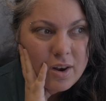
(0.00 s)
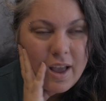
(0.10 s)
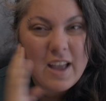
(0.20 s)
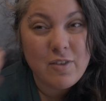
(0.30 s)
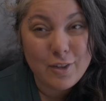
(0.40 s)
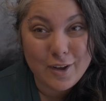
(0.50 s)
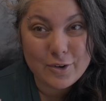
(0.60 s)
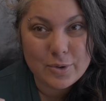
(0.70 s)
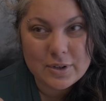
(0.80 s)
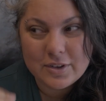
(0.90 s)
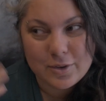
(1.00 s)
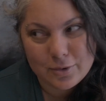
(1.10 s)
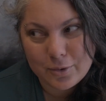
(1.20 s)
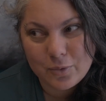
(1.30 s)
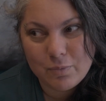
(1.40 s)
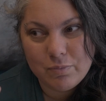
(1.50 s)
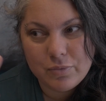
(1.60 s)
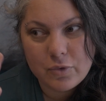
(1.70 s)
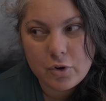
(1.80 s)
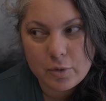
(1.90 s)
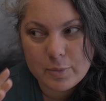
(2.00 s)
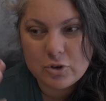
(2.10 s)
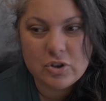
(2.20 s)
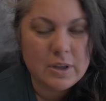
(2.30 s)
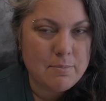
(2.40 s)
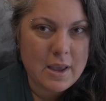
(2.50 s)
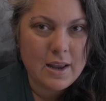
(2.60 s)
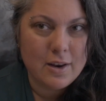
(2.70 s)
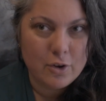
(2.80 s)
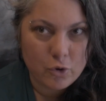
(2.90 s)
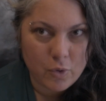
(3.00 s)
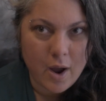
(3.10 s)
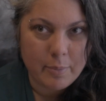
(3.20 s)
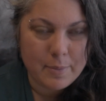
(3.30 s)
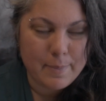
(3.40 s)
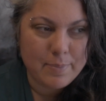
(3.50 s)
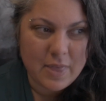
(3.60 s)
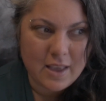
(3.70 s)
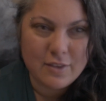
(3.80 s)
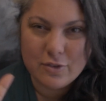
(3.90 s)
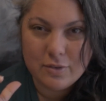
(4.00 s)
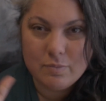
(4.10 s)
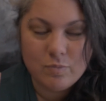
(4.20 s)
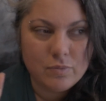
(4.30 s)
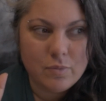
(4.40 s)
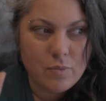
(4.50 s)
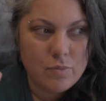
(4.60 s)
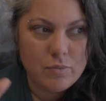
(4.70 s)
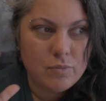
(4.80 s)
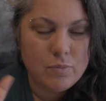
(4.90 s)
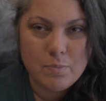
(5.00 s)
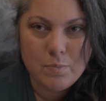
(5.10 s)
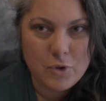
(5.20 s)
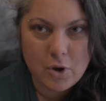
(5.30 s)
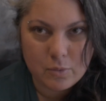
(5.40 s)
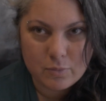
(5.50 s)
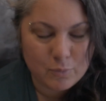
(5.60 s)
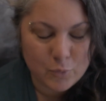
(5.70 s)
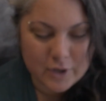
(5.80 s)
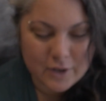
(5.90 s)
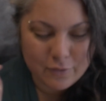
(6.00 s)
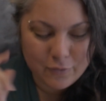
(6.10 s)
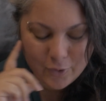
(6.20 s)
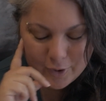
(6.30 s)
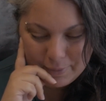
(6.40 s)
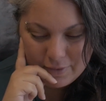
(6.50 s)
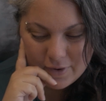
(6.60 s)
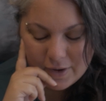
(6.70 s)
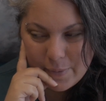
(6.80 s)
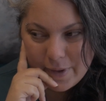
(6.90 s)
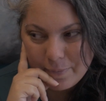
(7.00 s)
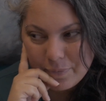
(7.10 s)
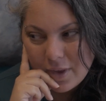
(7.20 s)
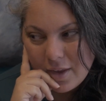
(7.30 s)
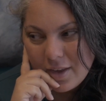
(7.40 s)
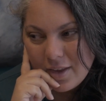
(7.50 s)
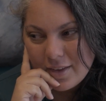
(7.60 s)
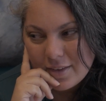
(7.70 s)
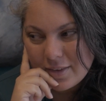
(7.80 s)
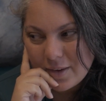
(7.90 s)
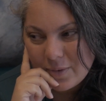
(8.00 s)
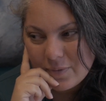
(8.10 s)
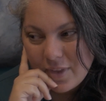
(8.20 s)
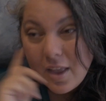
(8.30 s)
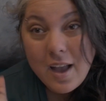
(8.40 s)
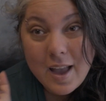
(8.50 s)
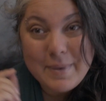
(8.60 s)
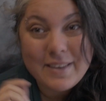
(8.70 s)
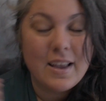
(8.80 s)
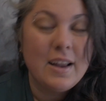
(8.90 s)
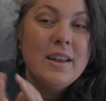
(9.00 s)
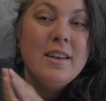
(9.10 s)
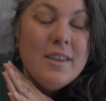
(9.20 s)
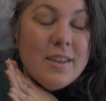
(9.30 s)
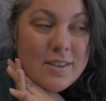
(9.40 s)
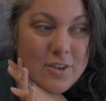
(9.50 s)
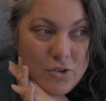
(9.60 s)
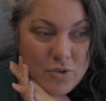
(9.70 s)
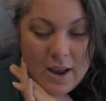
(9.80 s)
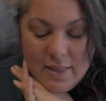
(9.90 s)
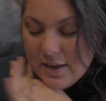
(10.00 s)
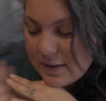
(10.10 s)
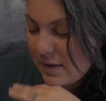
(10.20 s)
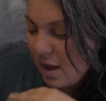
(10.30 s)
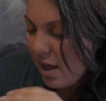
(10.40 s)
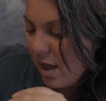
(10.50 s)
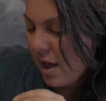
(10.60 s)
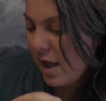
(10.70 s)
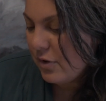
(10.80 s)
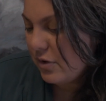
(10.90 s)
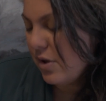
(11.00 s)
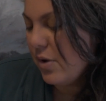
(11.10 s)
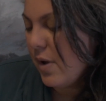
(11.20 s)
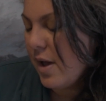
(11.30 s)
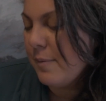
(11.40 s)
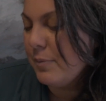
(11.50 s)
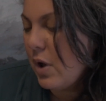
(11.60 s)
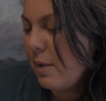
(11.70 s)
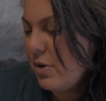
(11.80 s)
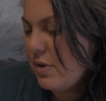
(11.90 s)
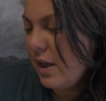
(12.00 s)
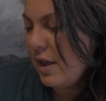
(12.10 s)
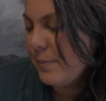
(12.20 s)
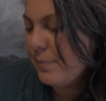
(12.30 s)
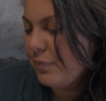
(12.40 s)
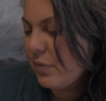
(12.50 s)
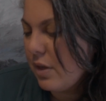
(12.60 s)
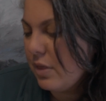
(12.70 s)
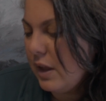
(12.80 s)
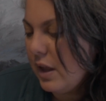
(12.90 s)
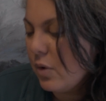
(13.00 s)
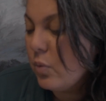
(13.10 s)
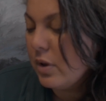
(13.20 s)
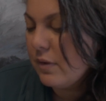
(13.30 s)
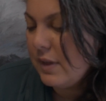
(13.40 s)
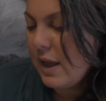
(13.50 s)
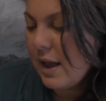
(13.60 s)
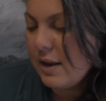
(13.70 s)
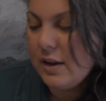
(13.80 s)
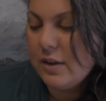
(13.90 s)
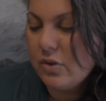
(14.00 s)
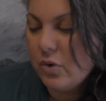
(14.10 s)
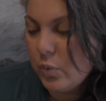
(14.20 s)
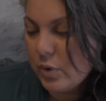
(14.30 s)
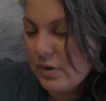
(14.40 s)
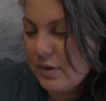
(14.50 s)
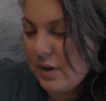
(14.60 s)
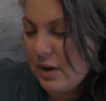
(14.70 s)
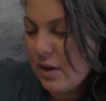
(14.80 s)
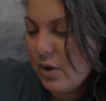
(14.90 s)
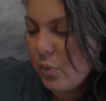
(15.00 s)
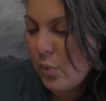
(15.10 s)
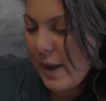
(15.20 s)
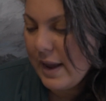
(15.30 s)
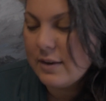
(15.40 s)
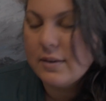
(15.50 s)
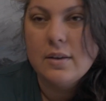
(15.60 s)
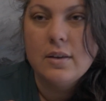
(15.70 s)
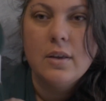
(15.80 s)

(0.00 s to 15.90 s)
have a long torso, so commercially made cropped things don't work for me very well. So I'm excited to try this. I also, so I'm using the Wool of the Andes worsted weight.